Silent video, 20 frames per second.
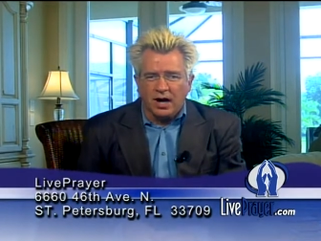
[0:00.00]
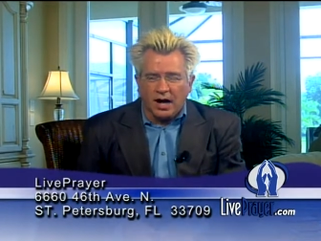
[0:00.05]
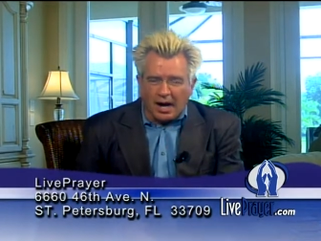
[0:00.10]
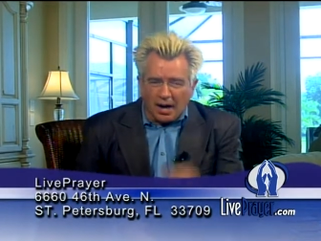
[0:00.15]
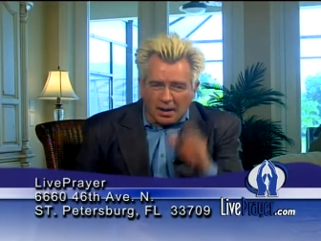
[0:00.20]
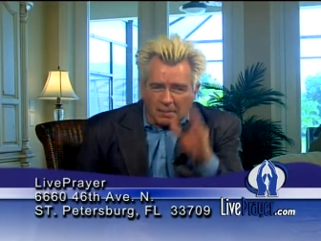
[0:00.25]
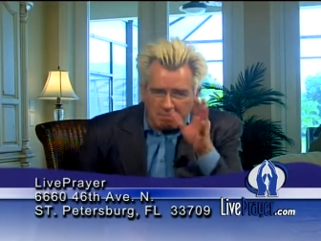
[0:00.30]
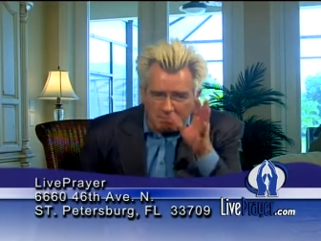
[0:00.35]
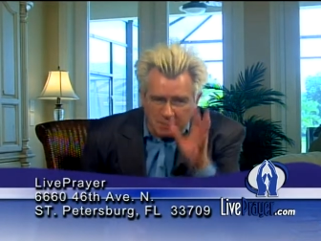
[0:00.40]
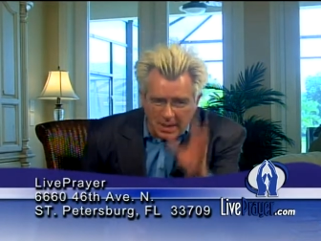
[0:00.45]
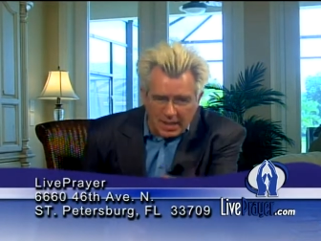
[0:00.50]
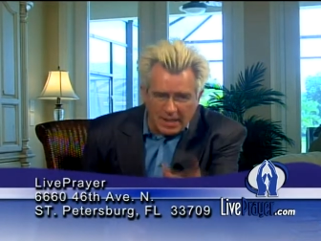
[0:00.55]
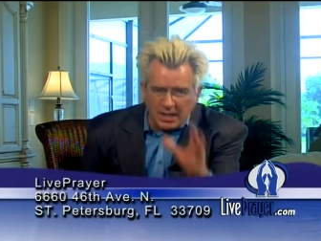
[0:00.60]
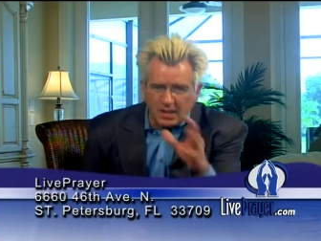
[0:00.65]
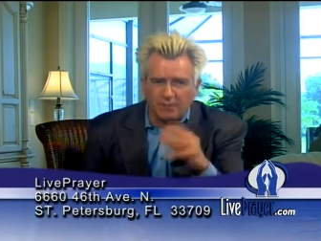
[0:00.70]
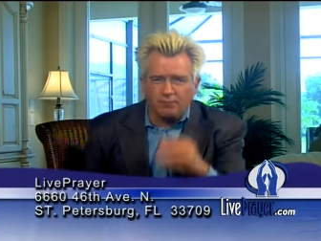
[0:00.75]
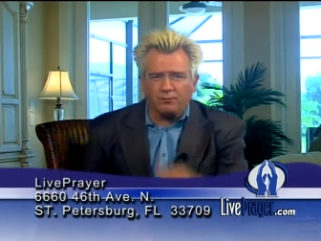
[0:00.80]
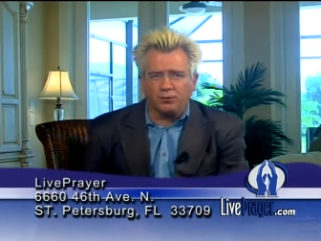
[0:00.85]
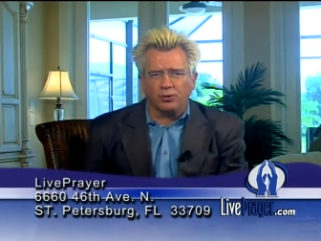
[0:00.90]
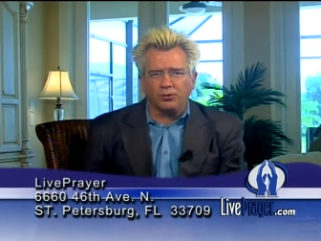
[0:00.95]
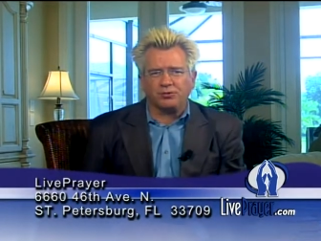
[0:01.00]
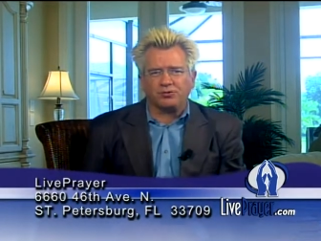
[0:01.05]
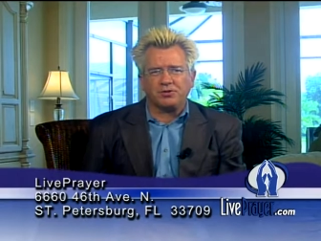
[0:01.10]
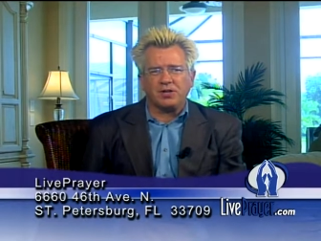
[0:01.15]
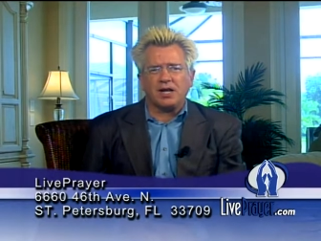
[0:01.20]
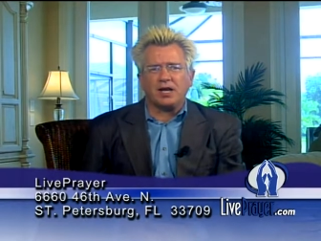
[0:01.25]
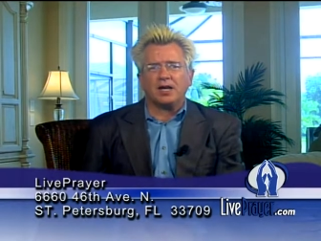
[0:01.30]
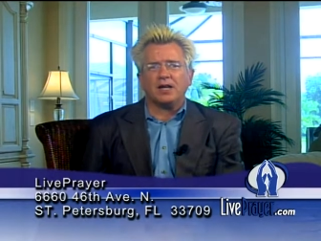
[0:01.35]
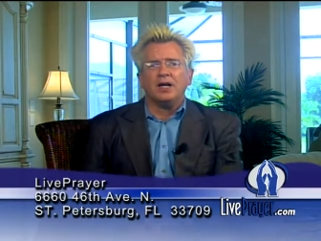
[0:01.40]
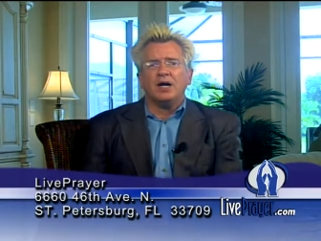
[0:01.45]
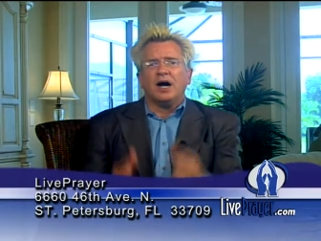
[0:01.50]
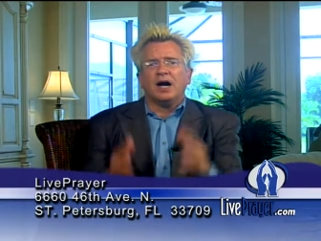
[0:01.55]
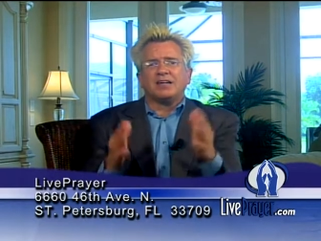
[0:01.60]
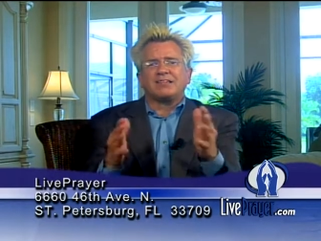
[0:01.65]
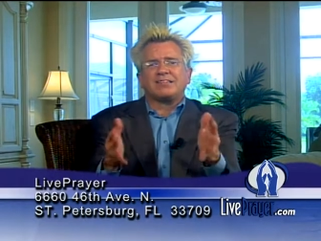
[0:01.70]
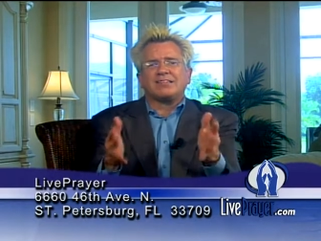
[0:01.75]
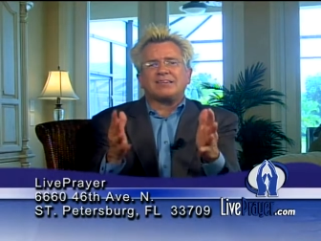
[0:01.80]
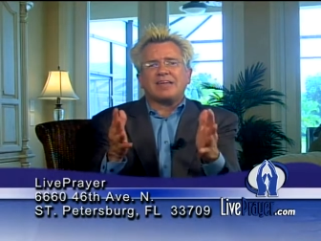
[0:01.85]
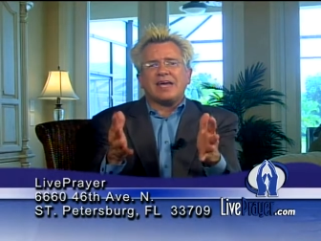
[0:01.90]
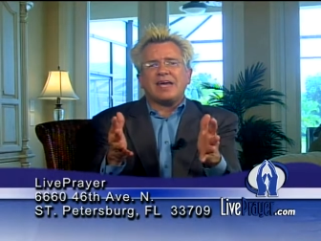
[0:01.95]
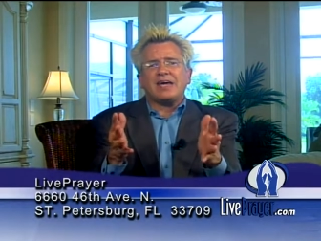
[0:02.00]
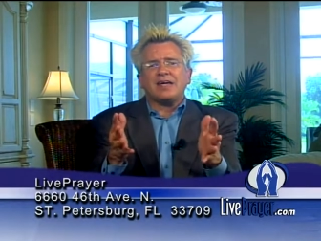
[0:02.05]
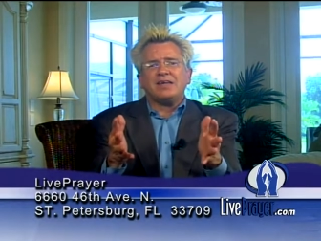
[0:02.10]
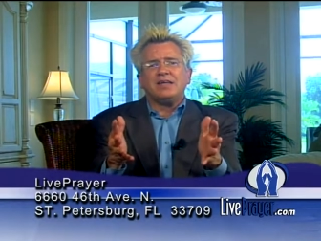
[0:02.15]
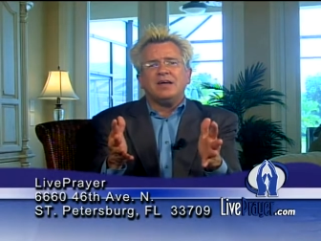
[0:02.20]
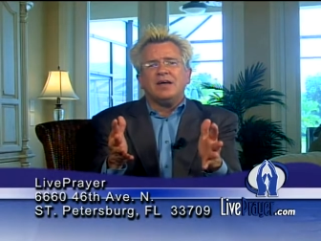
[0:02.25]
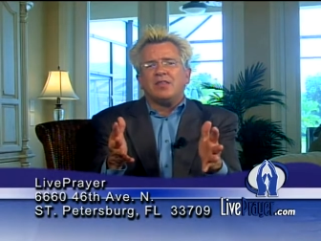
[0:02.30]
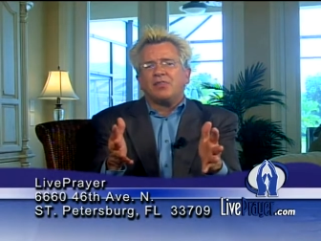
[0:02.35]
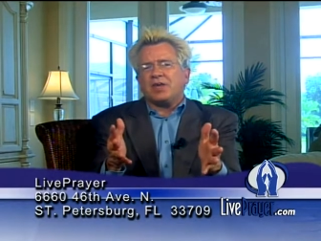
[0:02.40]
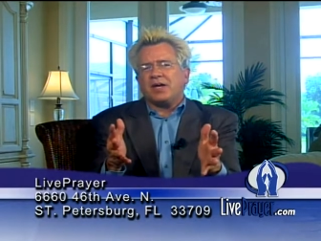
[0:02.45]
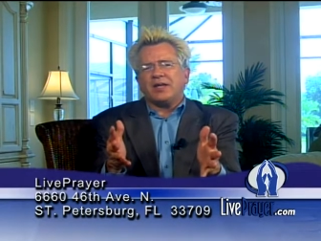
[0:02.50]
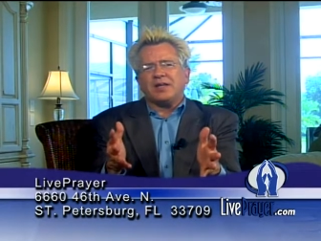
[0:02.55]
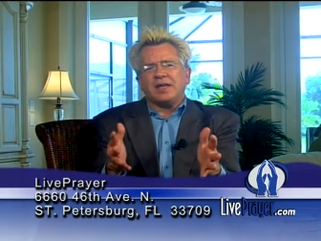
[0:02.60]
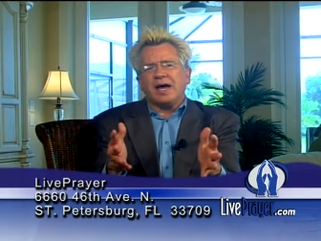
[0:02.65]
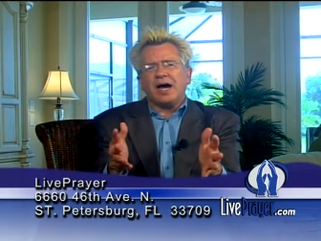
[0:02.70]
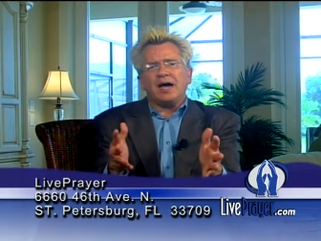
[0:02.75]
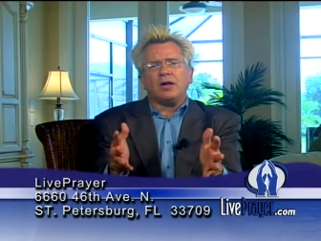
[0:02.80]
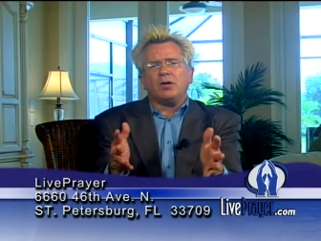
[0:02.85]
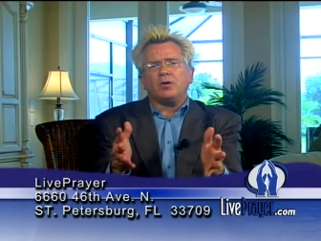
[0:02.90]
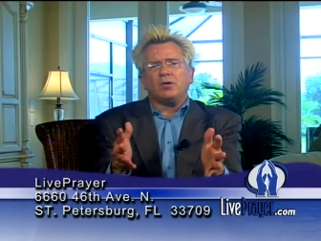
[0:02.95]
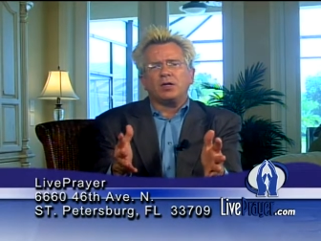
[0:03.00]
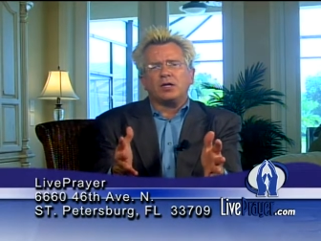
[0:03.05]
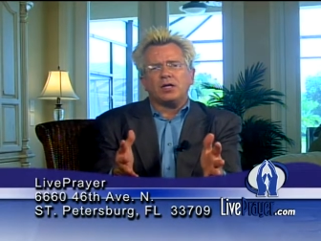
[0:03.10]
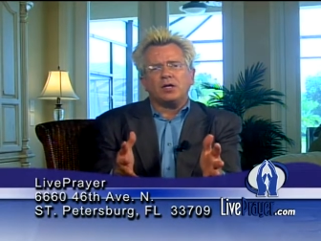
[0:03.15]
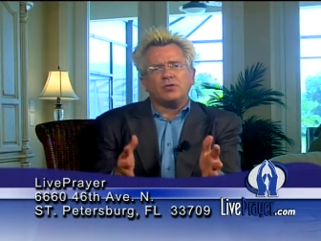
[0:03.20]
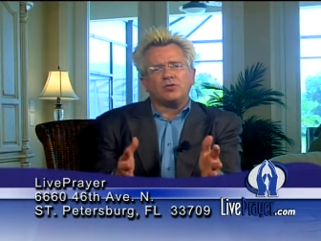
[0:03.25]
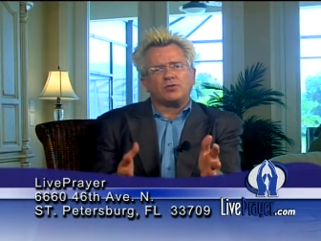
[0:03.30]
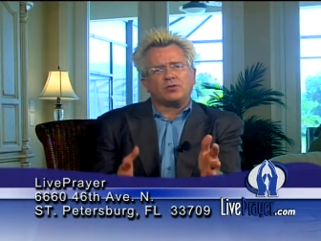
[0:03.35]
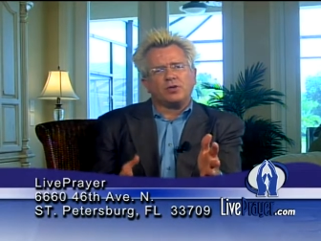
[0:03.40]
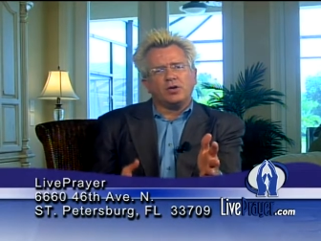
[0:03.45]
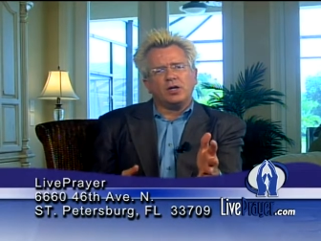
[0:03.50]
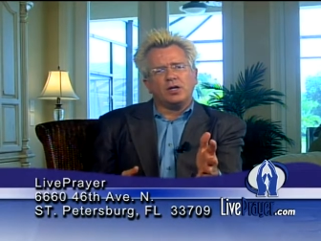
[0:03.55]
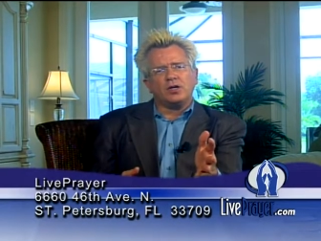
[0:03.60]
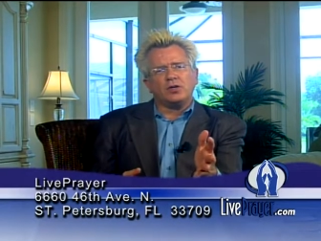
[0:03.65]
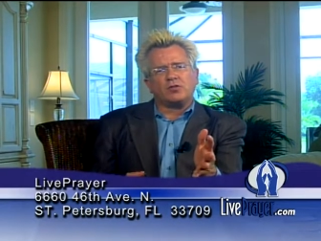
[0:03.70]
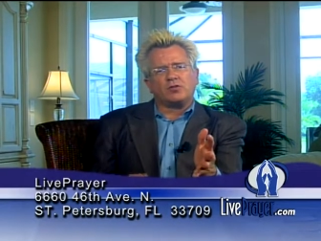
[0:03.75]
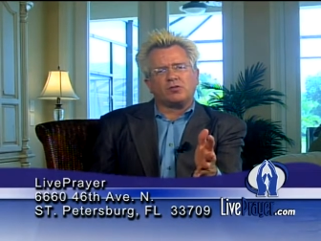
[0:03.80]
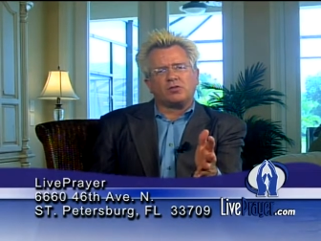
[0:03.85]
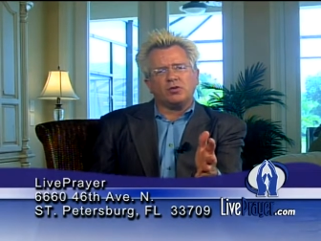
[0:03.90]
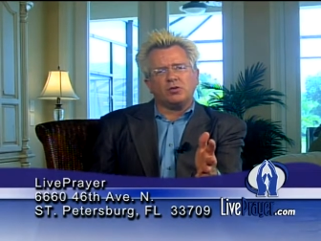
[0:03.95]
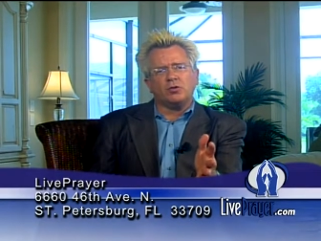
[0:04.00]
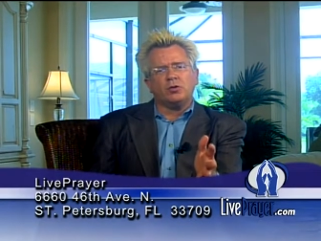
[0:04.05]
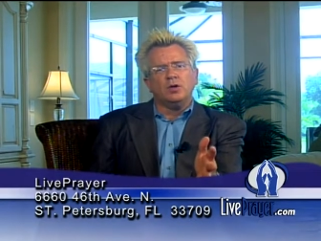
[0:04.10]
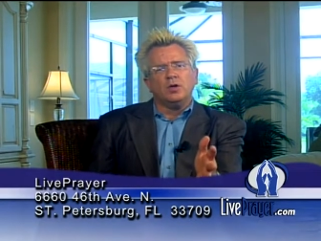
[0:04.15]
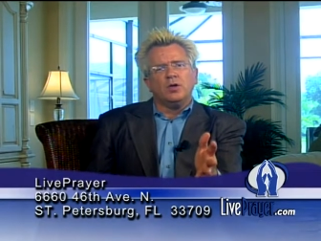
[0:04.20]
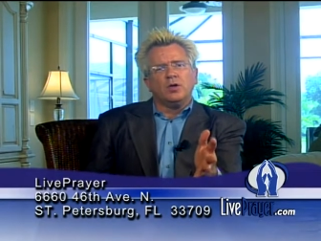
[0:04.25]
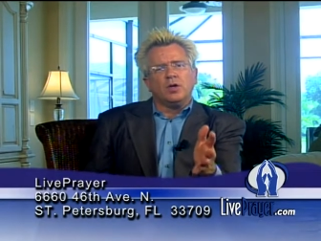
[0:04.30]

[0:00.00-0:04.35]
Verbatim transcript: a meaningful stand, a stand that not only is going to